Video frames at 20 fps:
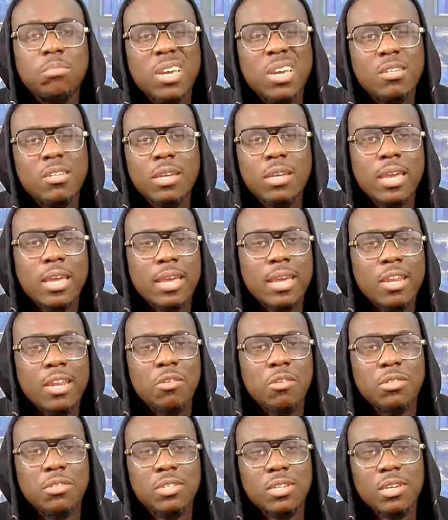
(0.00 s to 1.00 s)
and you can get
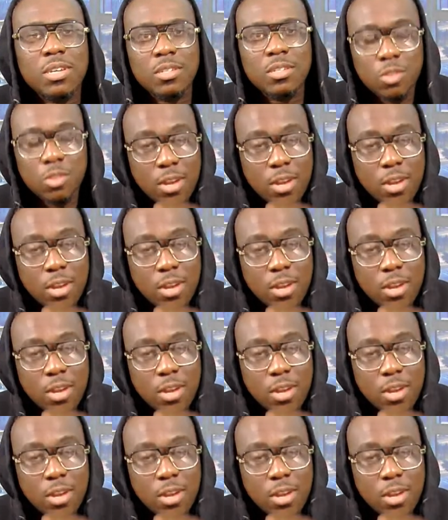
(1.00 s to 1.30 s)
your ticket.